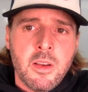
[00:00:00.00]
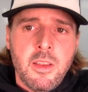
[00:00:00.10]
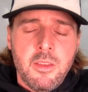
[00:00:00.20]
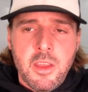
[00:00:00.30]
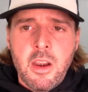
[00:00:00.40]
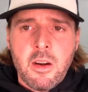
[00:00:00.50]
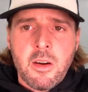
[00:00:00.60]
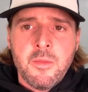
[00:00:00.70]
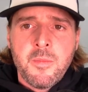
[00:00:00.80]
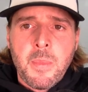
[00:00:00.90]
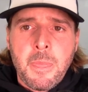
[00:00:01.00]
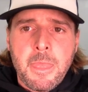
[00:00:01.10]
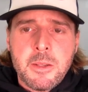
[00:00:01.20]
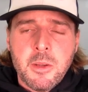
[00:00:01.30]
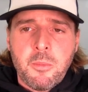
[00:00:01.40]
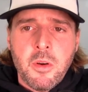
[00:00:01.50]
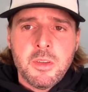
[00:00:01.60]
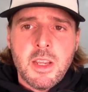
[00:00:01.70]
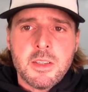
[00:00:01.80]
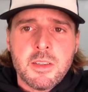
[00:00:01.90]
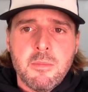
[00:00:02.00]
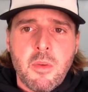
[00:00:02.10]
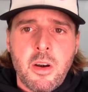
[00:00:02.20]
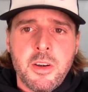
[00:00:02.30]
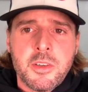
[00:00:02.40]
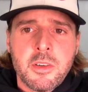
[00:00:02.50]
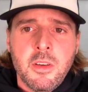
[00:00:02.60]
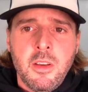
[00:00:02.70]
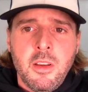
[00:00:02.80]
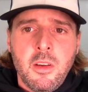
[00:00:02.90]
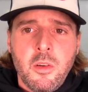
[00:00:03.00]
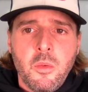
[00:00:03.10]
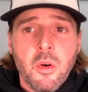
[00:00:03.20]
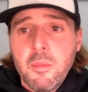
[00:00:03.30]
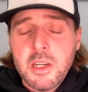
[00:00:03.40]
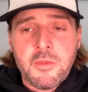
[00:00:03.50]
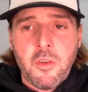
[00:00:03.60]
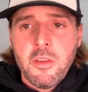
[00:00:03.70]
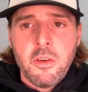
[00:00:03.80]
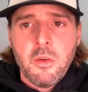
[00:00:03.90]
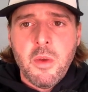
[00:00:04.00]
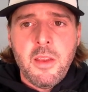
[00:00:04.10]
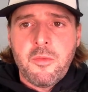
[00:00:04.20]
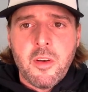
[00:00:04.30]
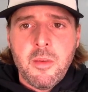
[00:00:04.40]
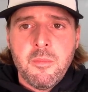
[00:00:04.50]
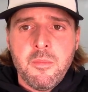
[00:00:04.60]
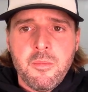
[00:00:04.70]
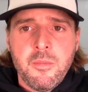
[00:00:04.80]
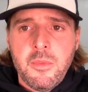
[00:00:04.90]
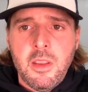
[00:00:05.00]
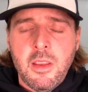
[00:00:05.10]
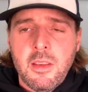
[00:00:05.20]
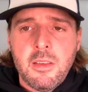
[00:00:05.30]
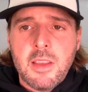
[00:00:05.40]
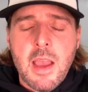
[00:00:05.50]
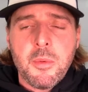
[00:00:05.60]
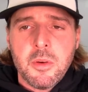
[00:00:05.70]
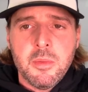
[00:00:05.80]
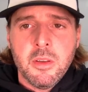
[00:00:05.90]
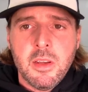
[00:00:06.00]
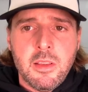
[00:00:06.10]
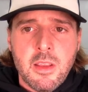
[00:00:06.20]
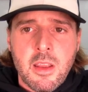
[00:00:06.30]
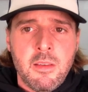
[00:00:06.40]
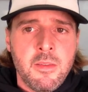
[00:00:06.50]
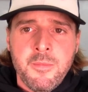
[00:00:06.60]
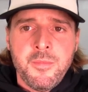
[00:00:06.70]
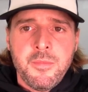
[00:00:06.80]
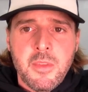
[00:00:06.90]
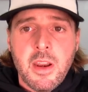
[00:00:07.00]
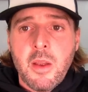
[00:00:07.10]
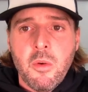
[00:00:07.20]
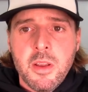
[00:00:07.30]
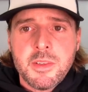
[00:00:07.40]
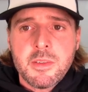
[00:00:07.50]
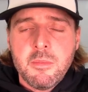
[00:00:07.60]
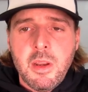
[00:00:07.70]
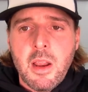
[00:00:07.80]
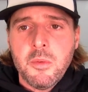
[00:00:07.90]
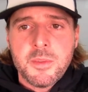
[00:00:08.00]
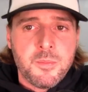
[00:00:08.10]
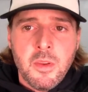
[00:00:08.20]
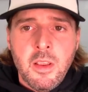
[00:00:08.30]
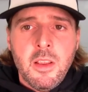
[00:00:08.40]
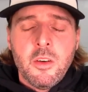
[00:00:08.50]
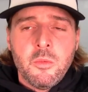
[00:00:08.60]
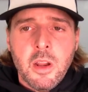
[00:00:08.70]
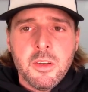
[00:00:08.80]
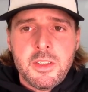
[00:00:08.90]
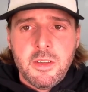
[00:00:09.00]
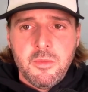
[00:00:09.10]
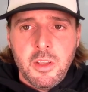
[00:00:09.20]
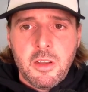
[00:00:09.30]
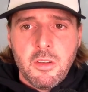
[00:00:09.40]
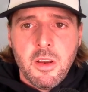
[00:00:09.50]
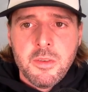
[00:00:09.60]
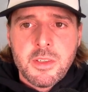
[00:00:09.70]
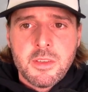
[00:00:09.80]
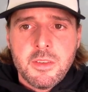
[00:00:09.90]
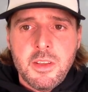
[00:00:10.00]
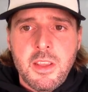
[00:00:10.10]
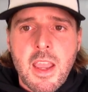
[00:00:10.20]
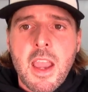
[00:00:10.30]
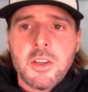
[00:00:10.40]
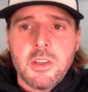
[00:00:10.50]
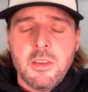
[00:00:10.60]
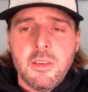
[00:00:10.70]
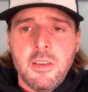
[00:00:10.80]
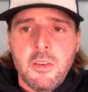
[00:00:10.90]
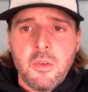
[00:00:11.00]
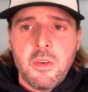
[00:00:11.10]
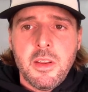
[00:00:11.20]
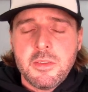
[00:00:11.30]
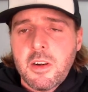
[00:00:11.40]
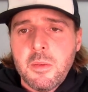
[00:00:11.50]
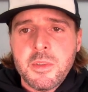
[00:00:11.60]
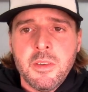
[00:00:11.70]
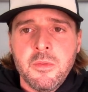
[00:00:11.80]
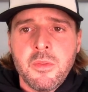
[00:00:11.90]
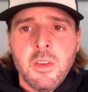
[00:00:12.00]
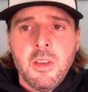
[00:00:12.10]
there to protest and march were much further away from the Capitol building than I was. I mean, I was relatively close to the action in terms of